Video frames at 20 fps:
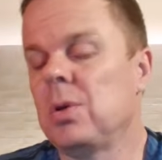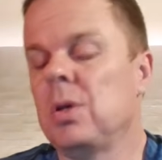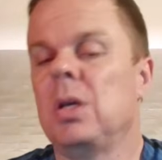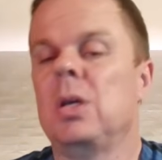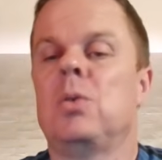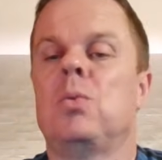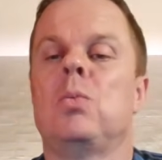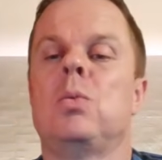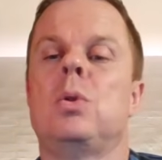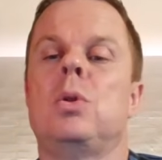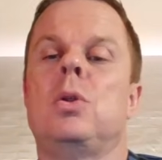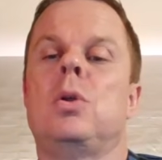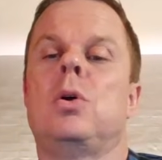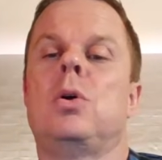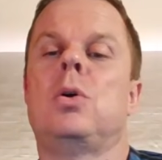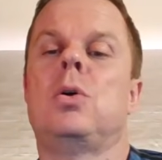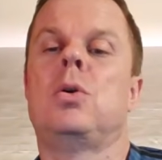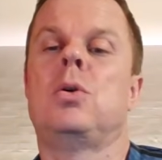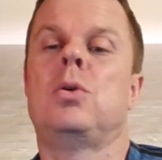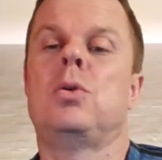we will
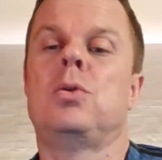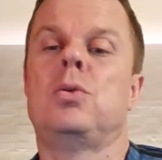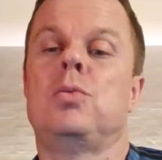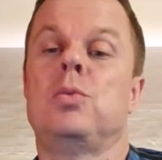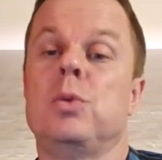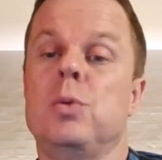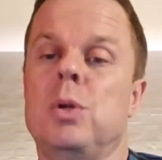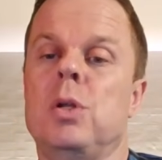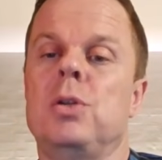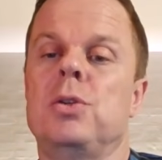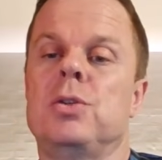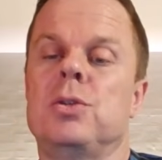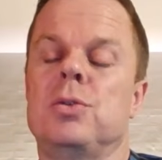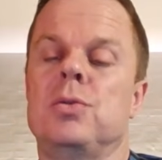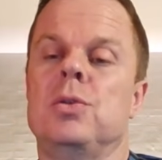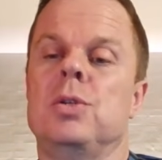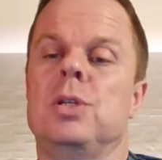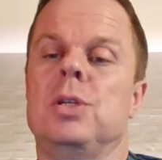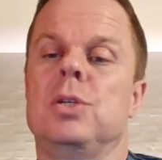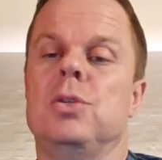
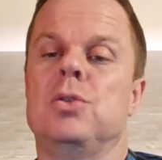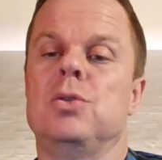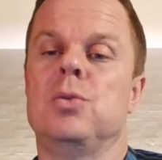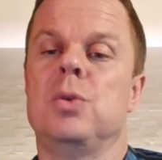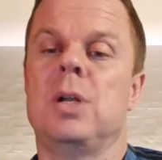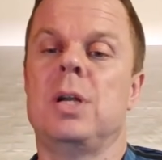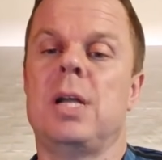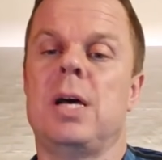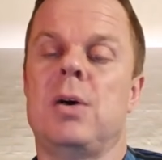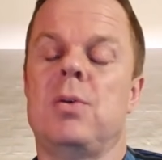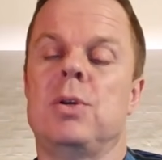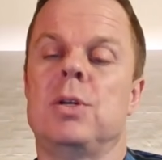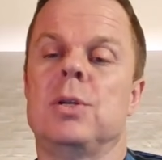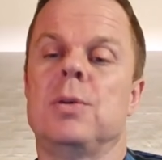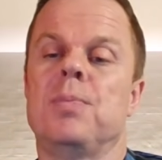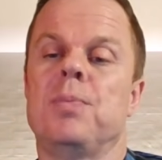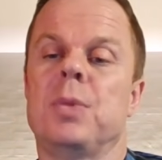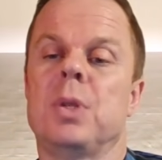also need to allow it.